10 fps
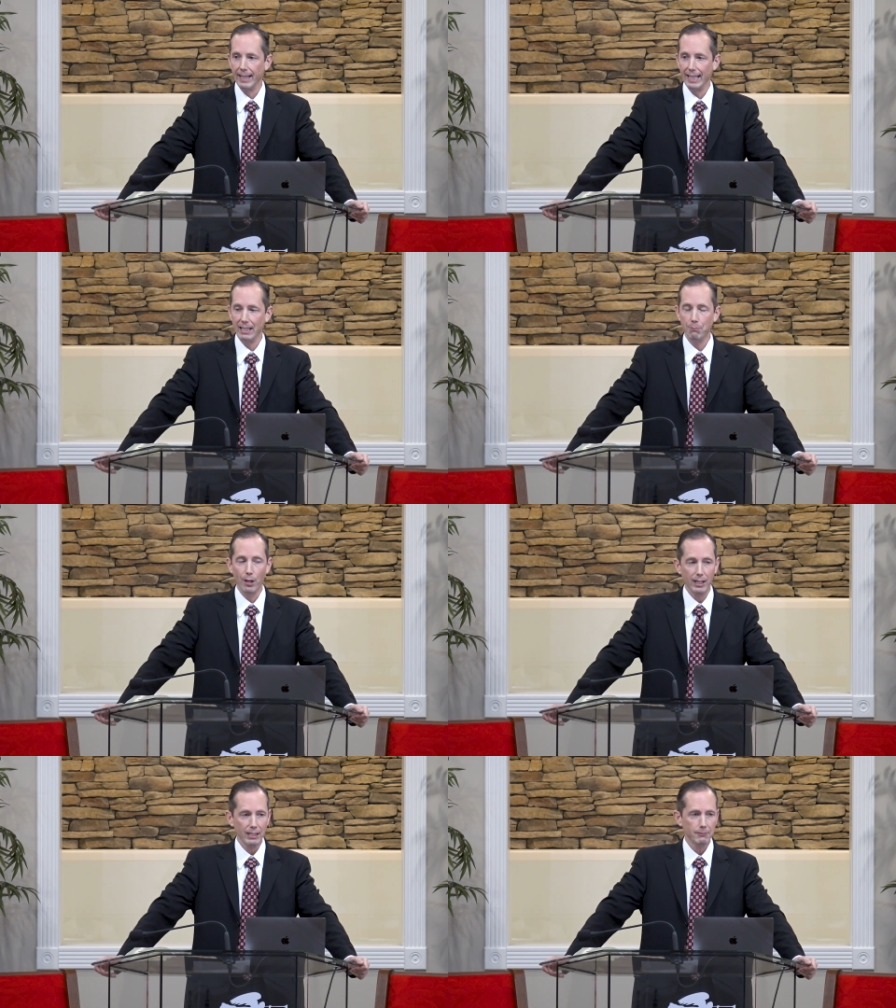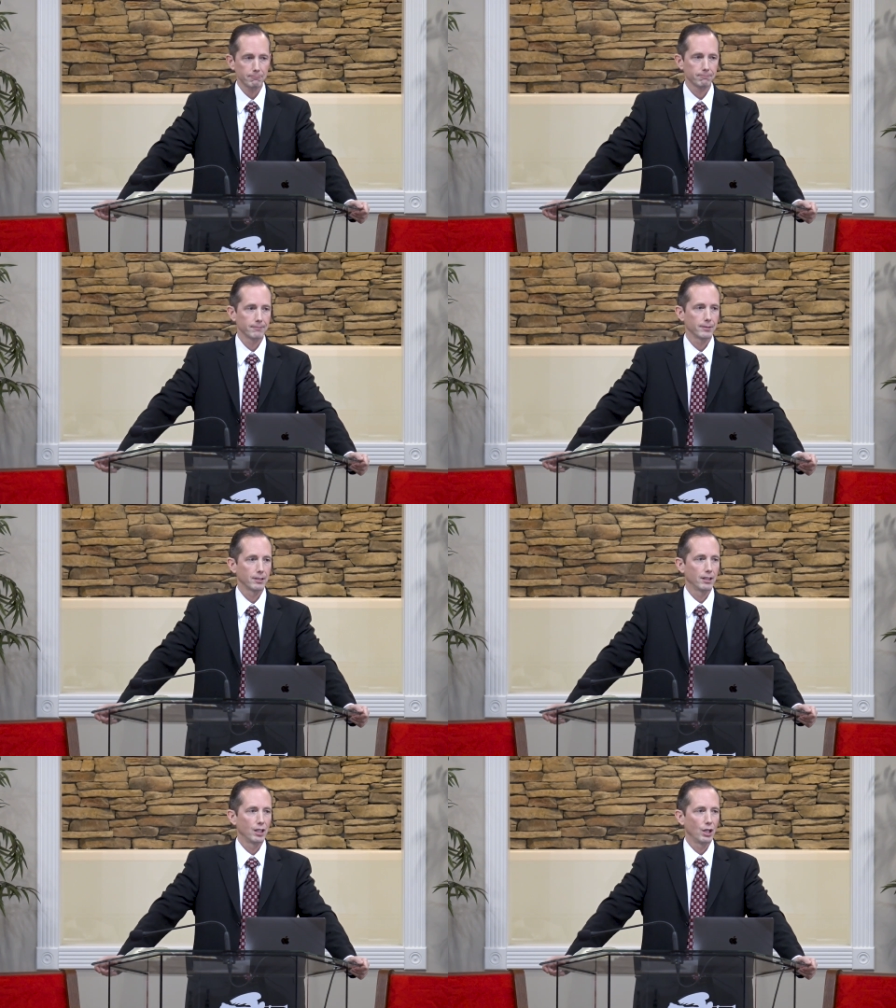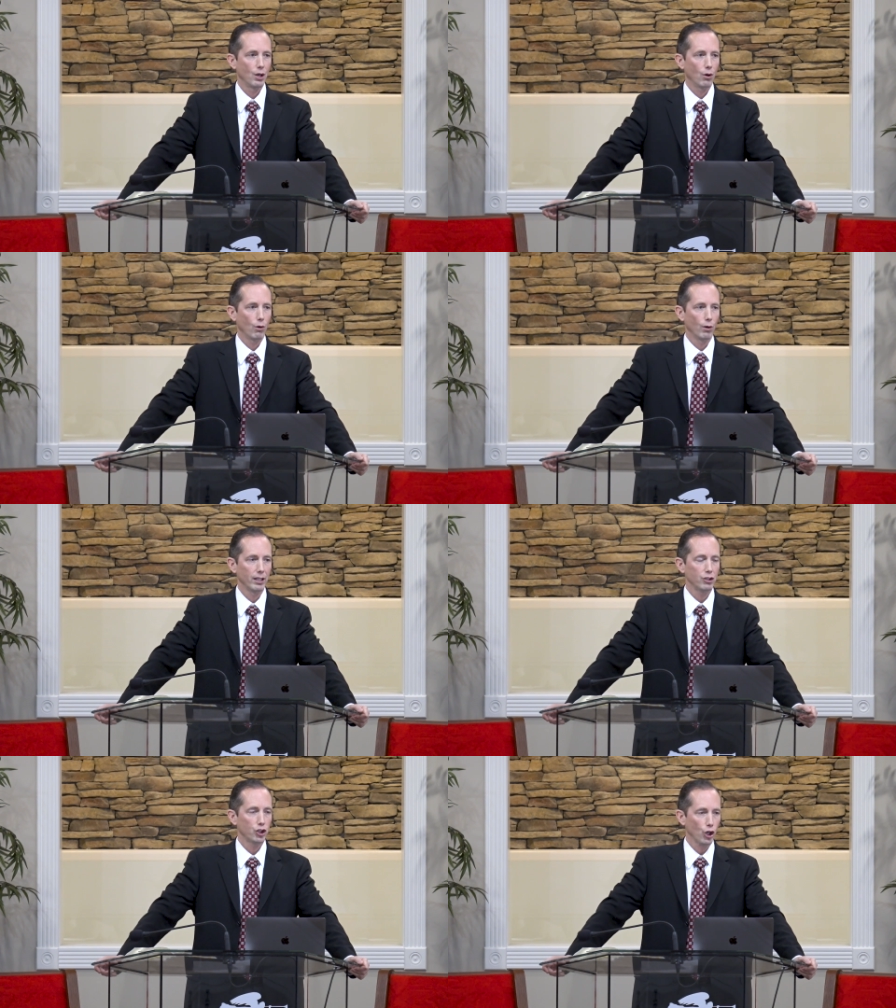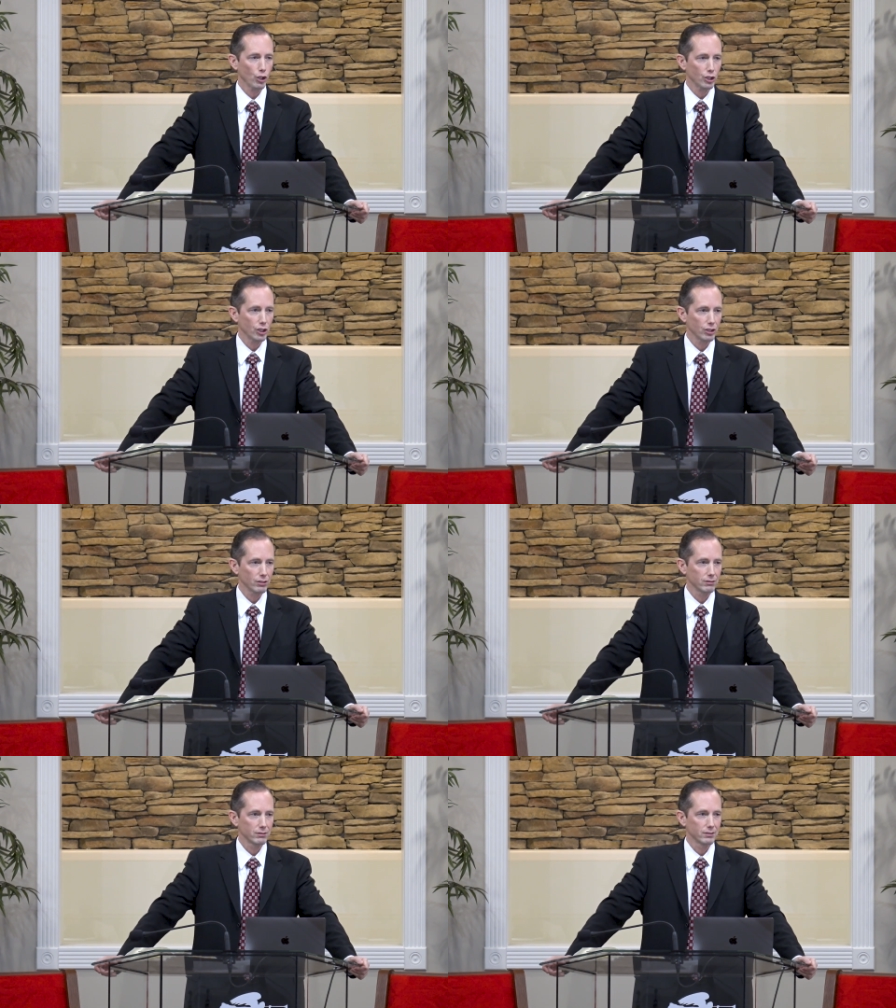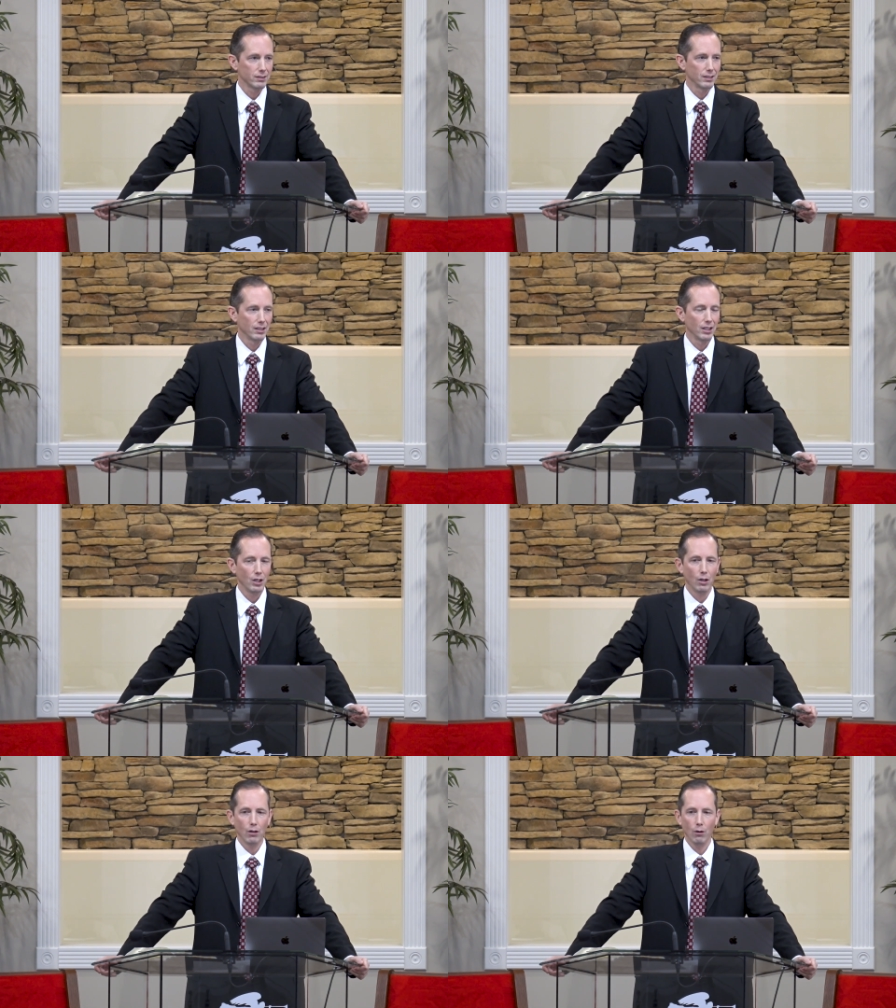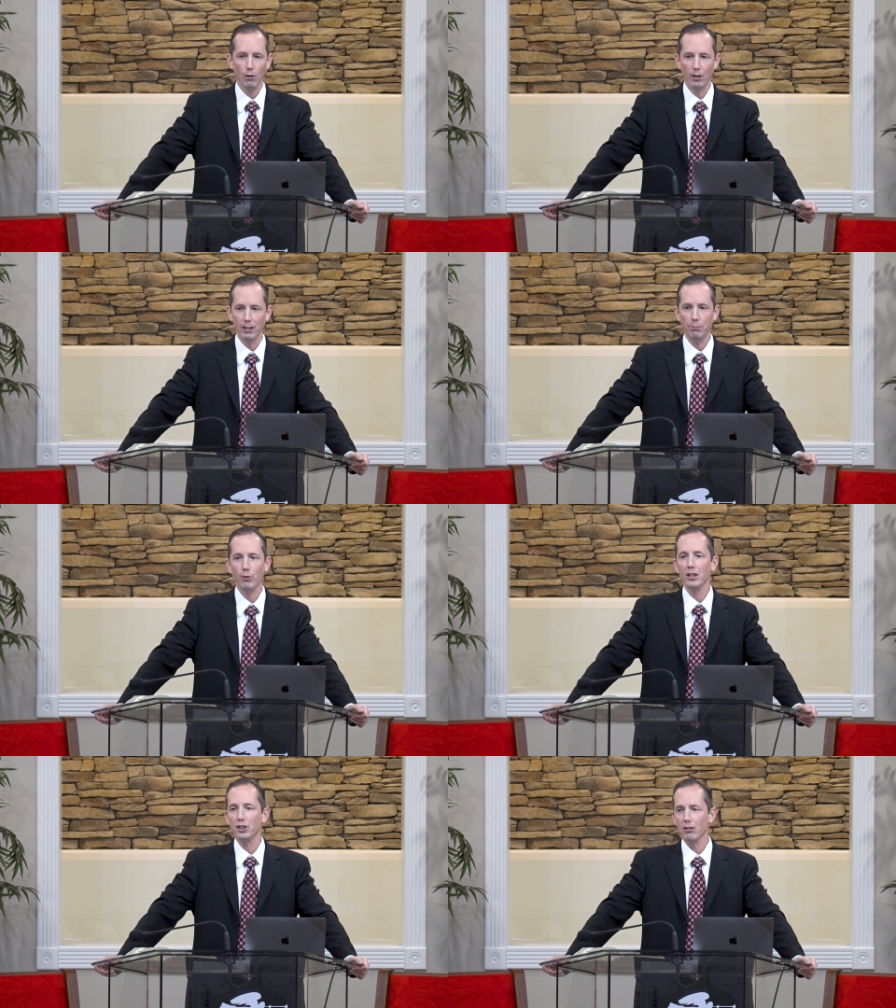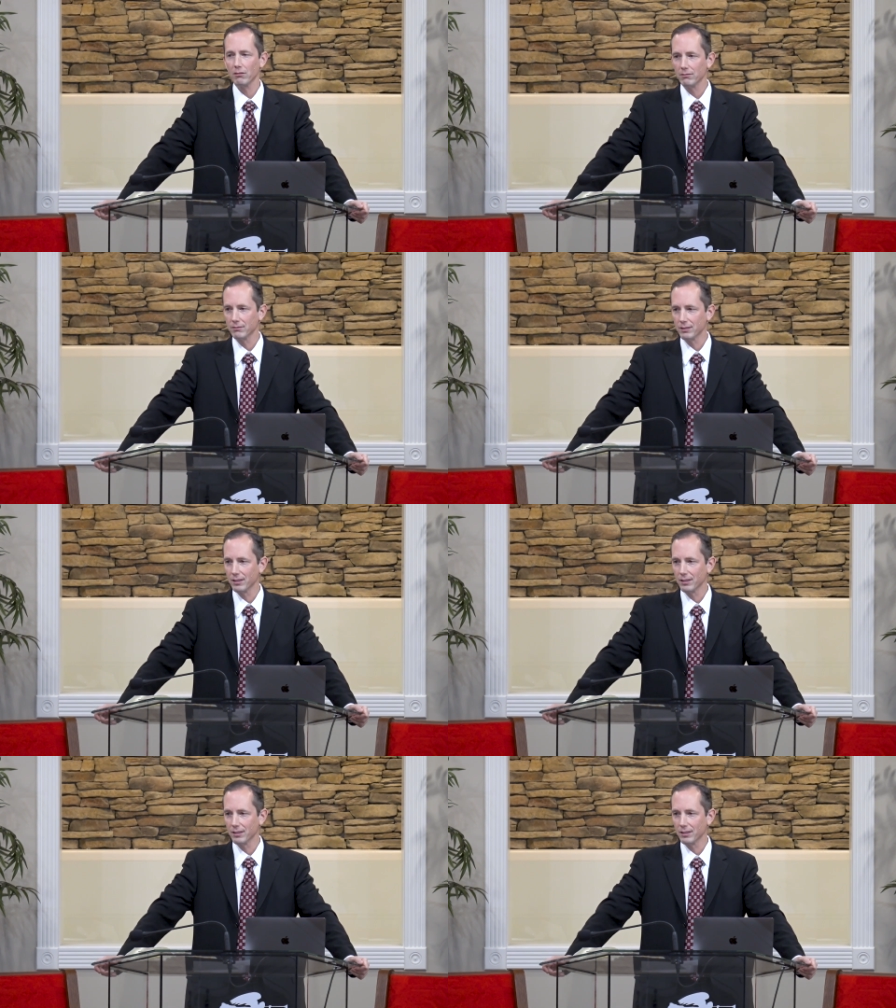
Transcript: And anybody or any church or any preacher